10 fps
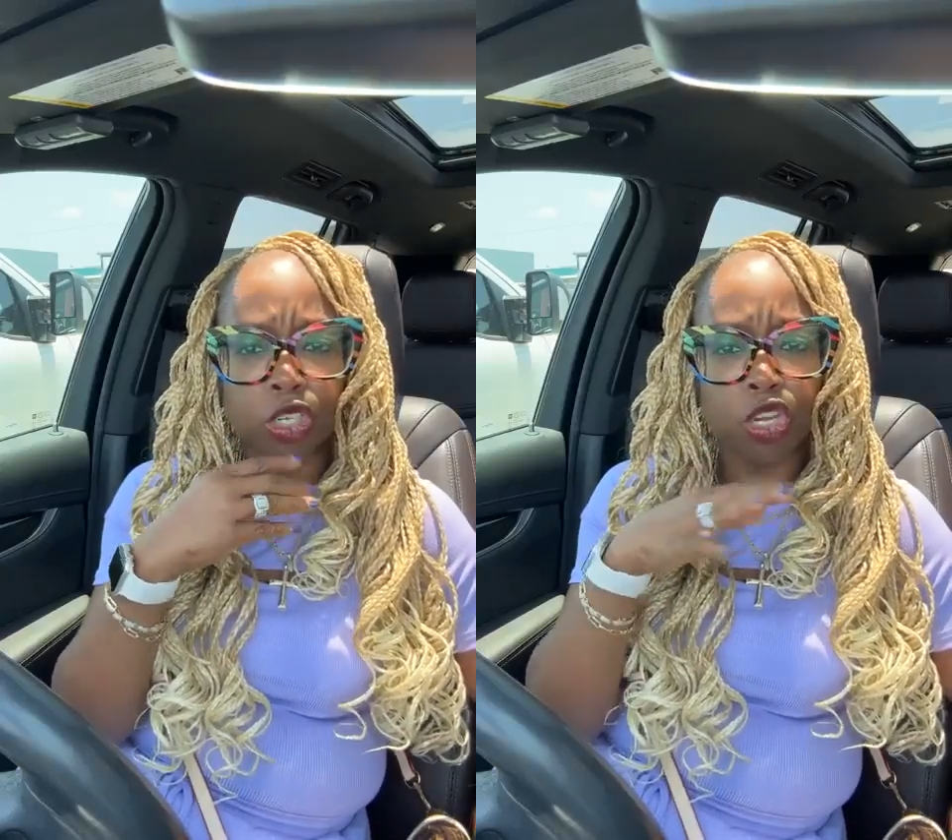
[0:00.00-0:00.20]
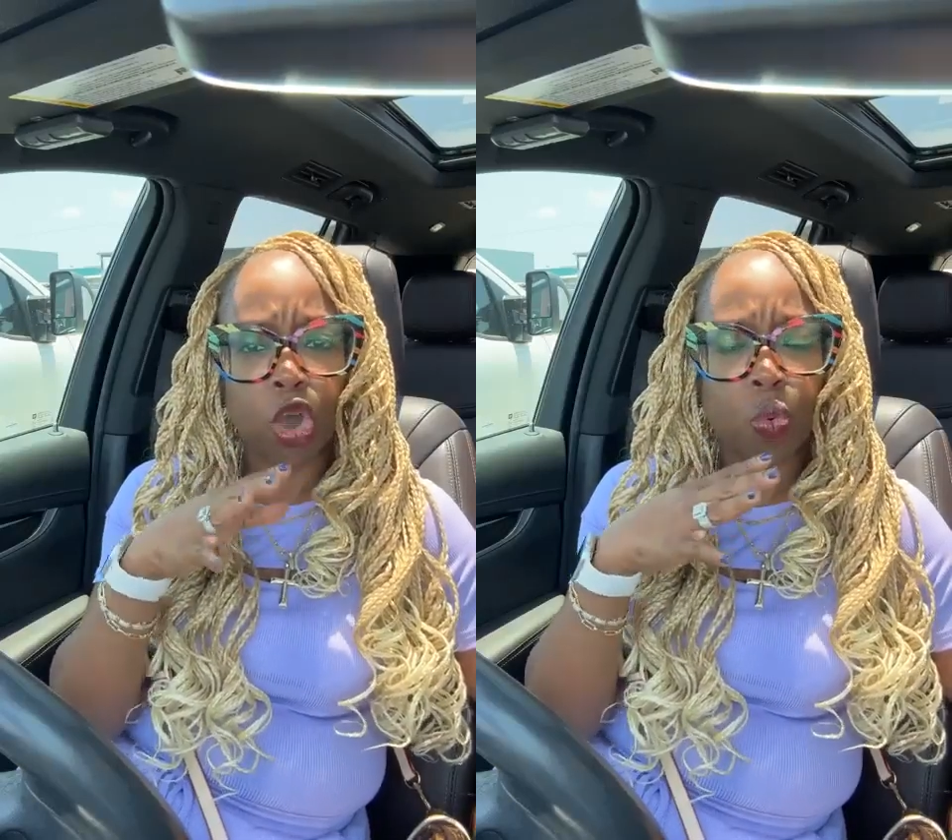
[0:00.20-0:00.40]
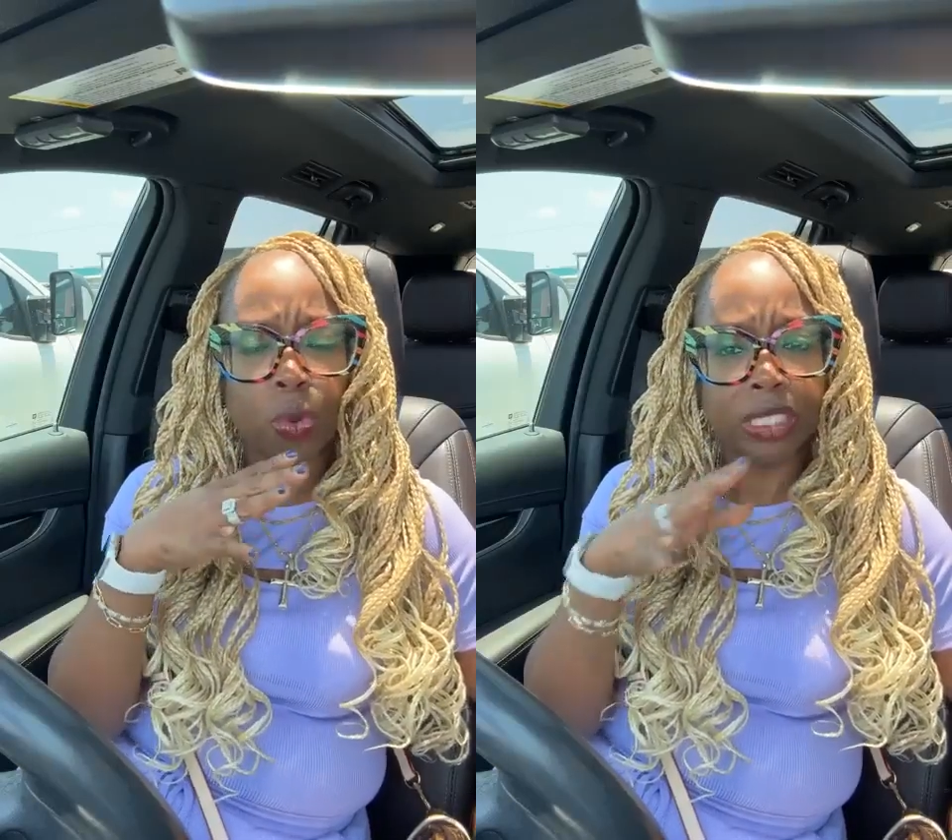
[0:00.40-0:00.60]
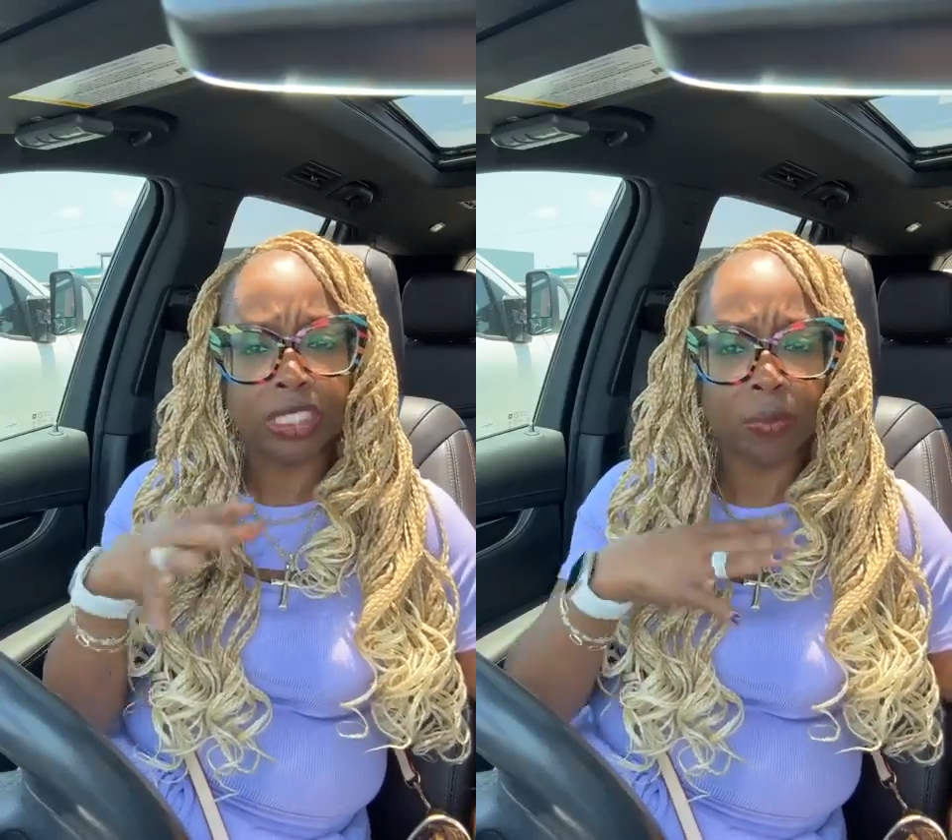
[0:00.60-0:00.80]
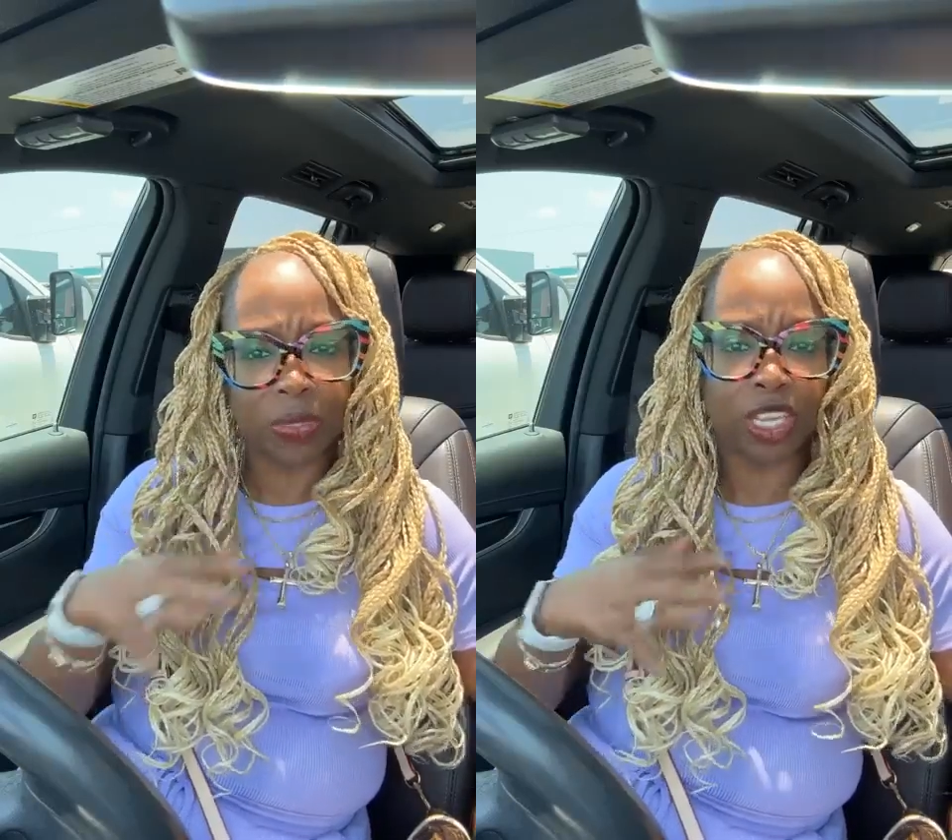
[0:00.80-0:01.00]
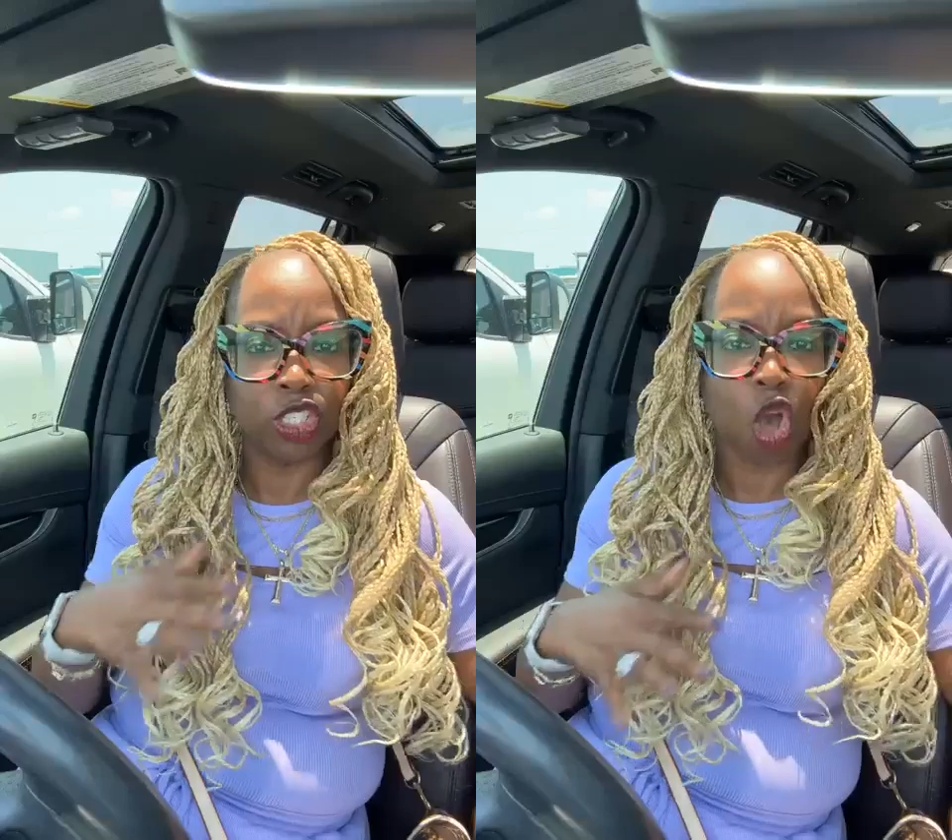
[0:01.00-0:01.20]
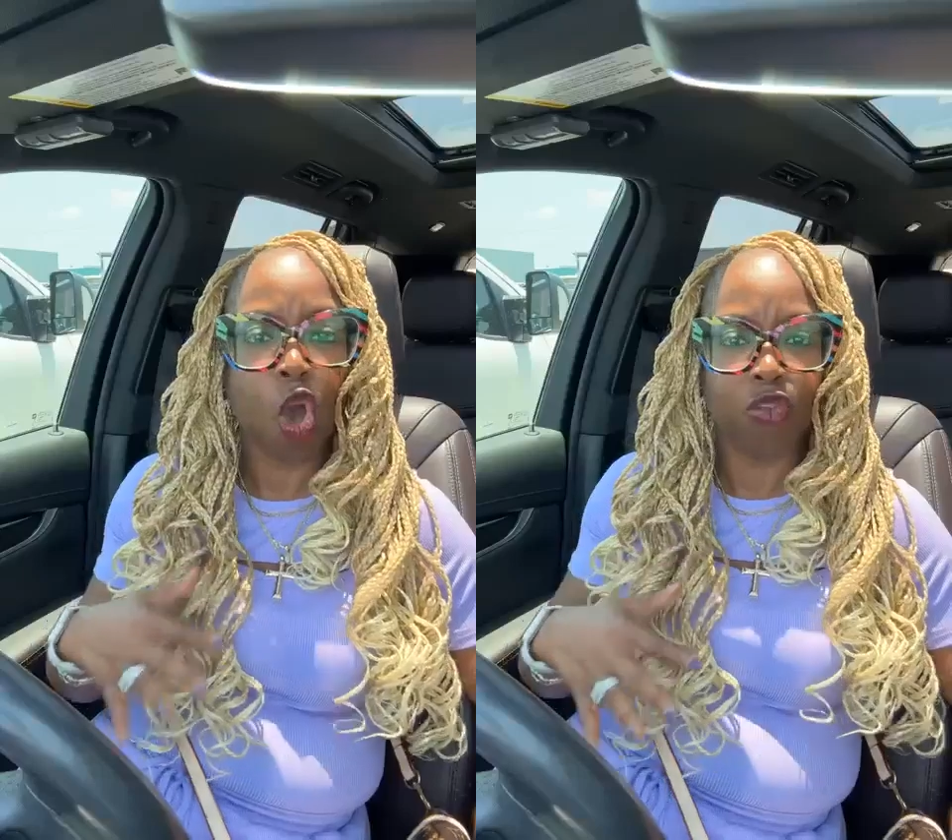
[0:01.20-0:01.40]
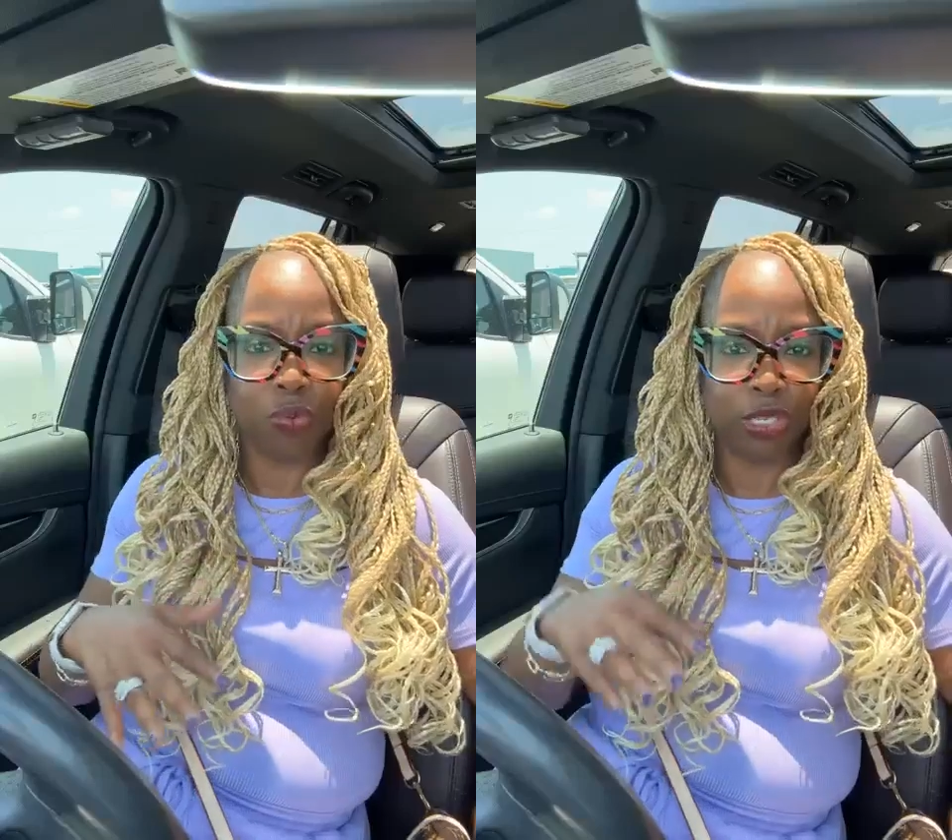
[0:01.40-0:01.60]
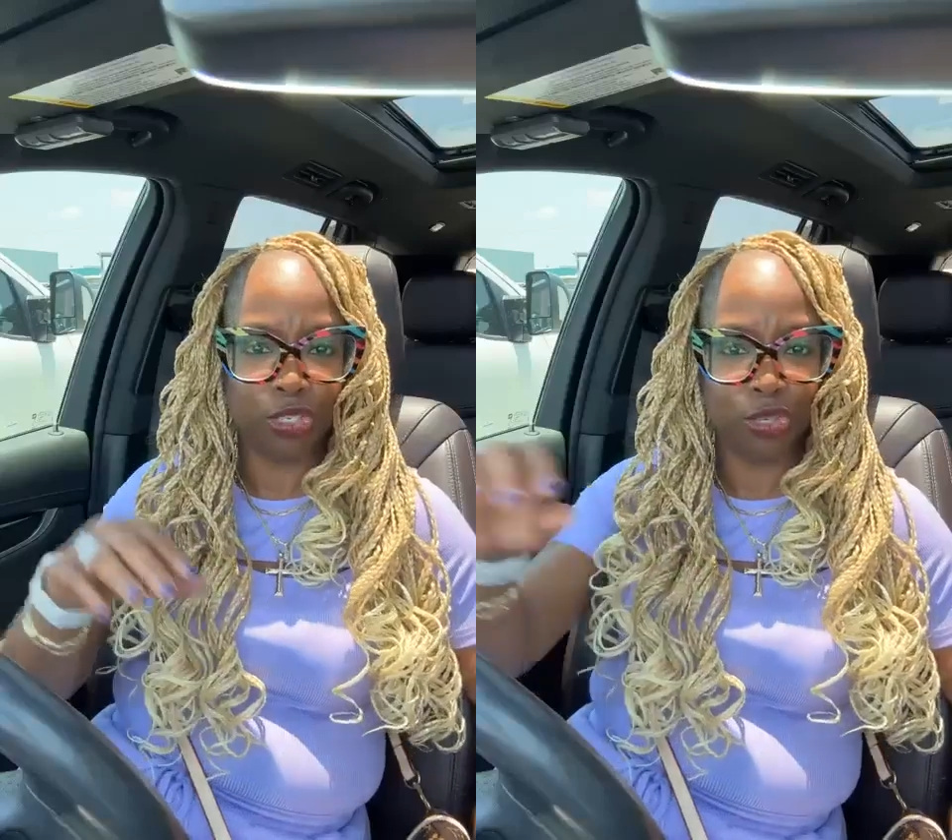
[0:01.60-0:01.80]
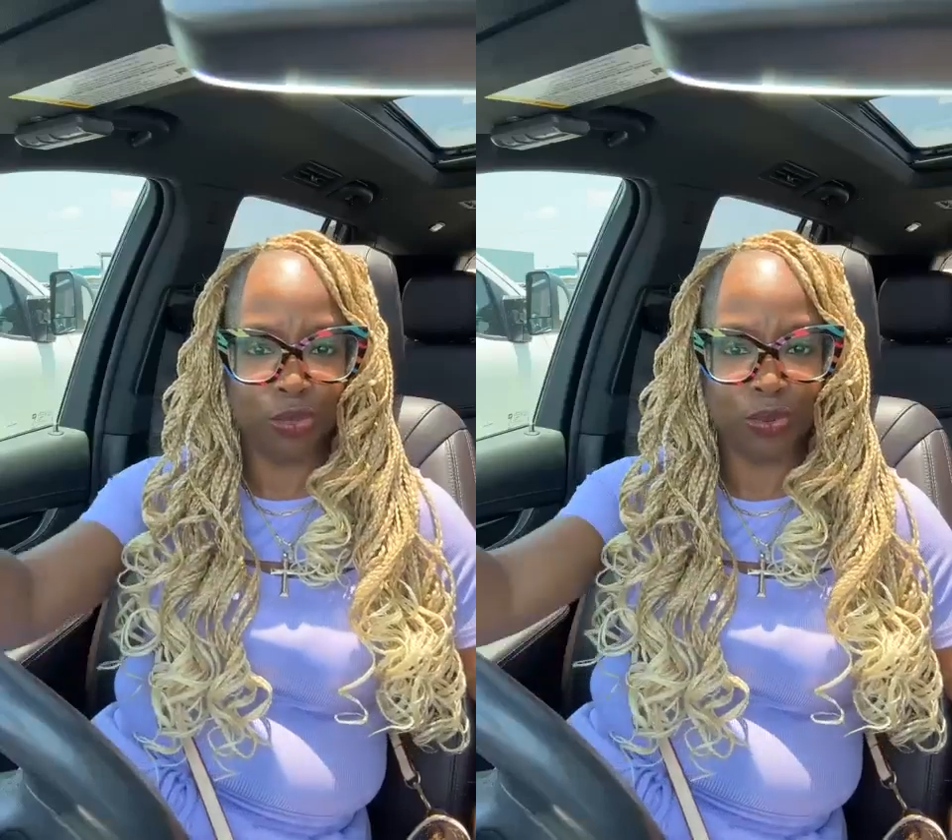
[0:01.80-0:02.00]
to know when something is off
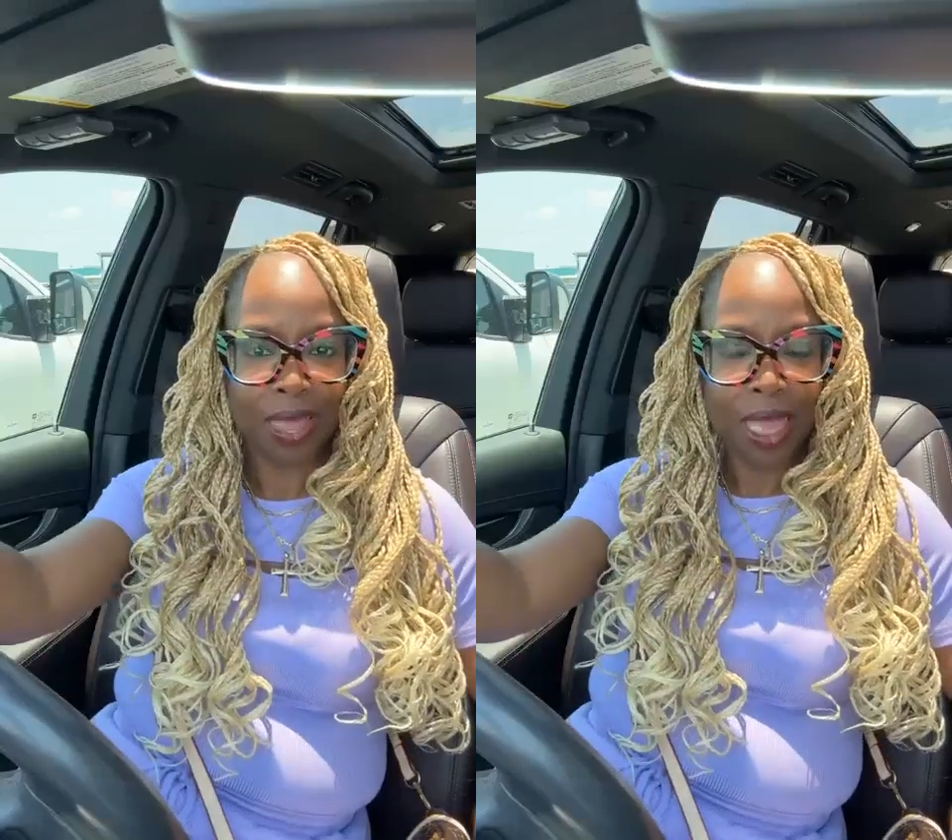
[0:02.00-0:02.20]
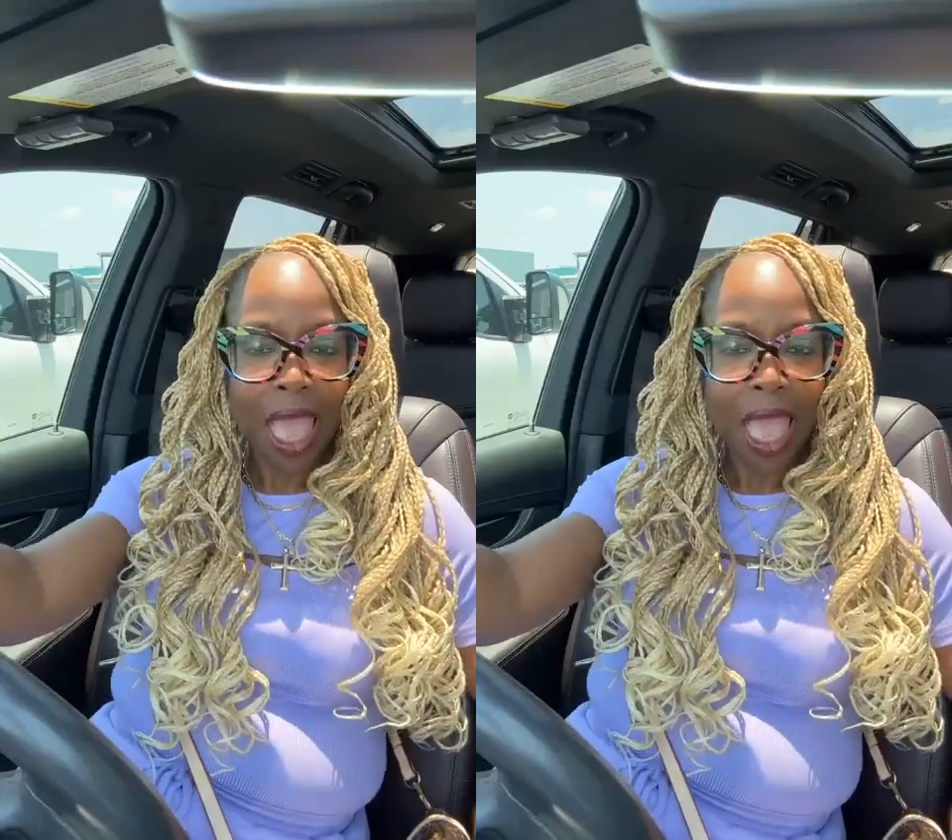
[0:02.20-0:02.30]
with you.